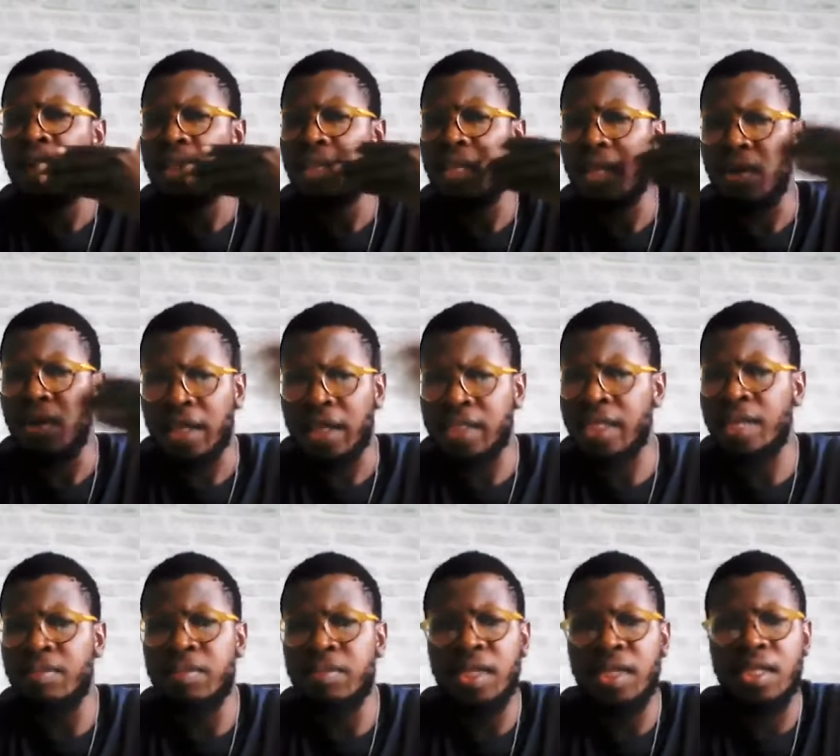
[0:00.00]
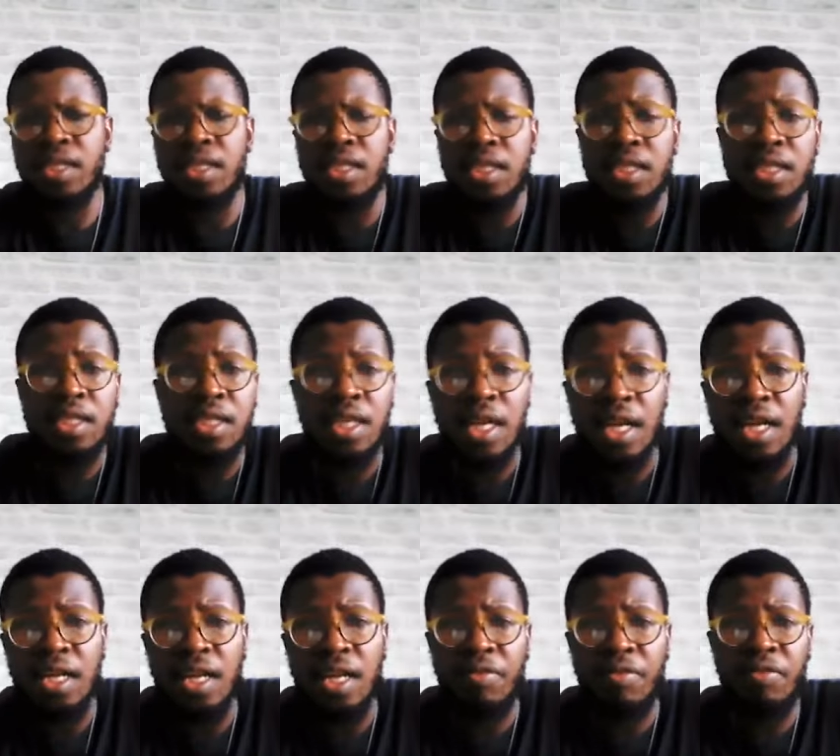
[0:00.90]
They attempted an
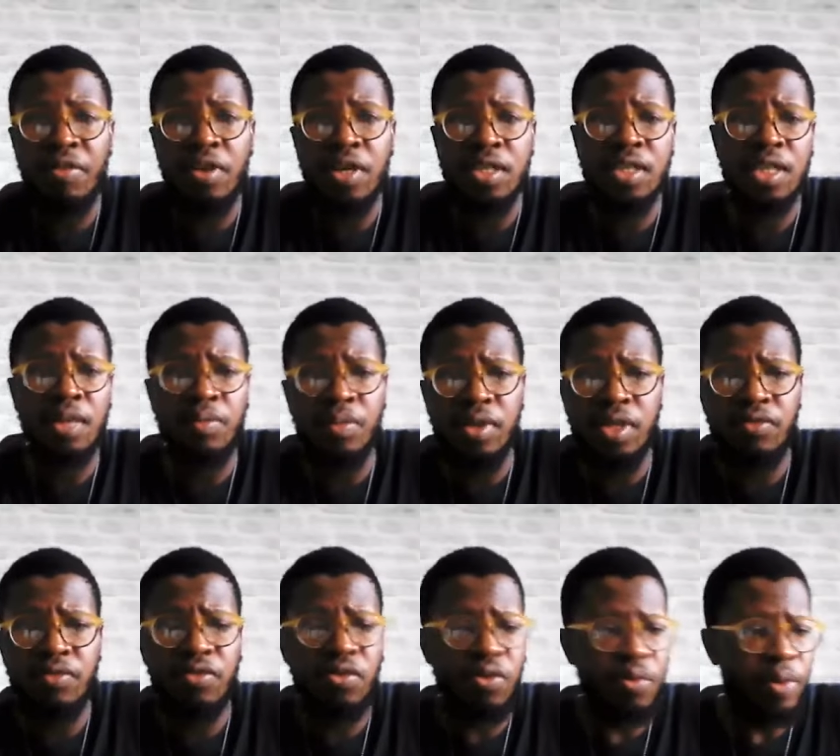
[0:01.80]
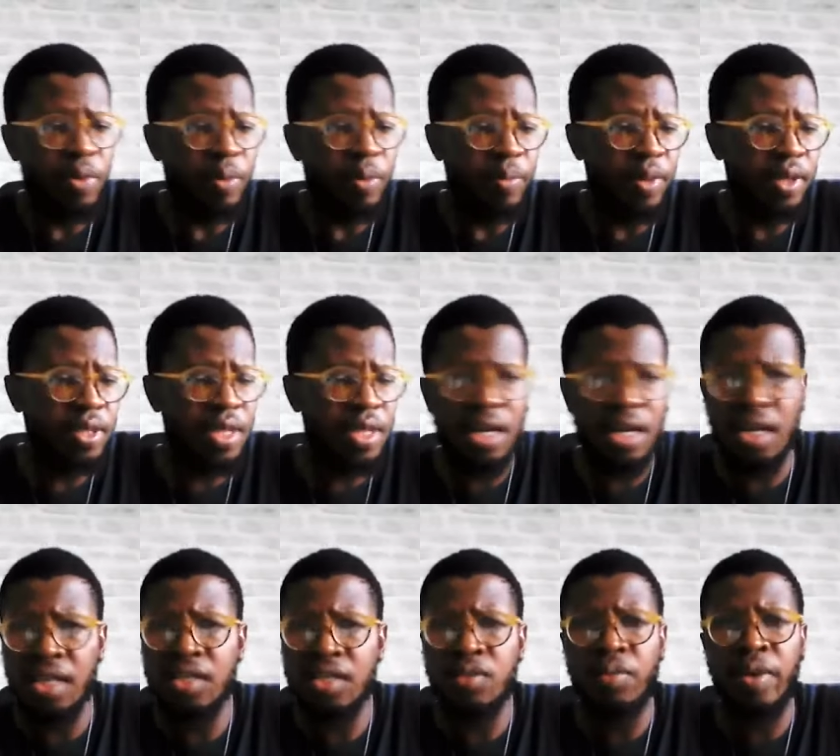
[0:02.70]
Israeli Africa summit, if you remember, three
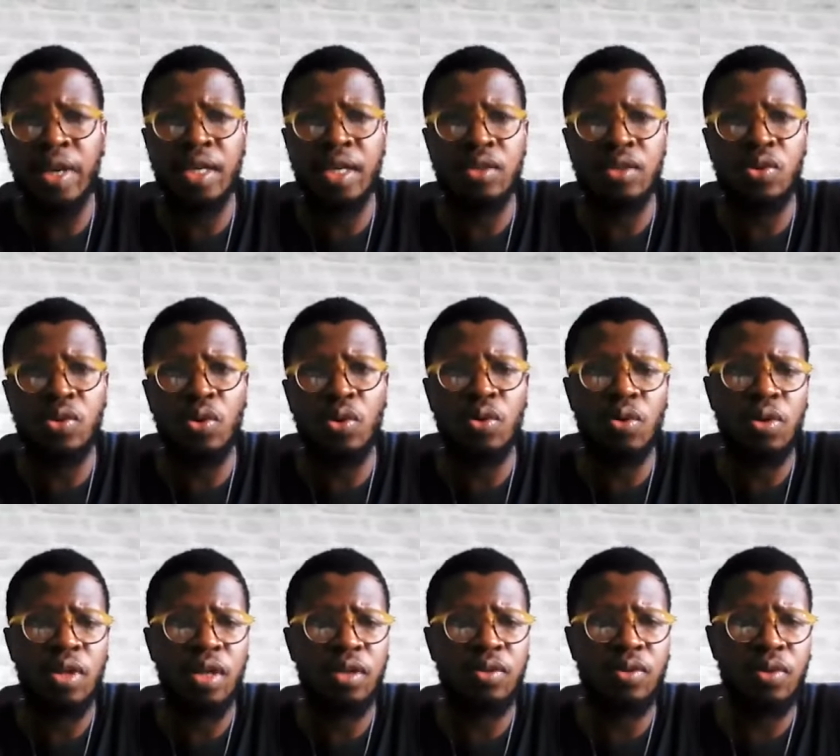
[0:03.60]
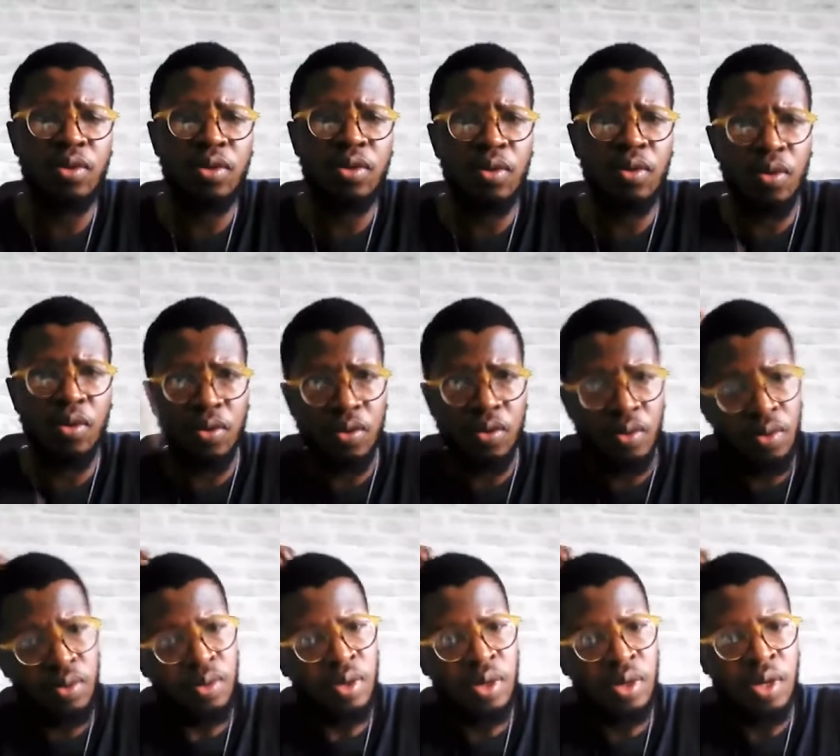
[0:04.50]
years back in Togo that couldn't go
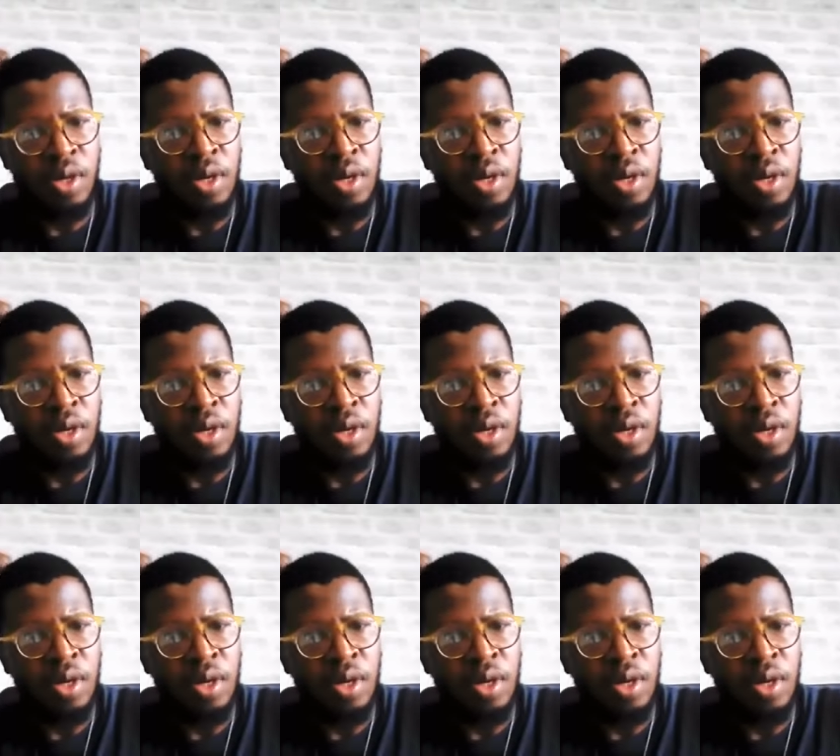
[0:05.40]
through.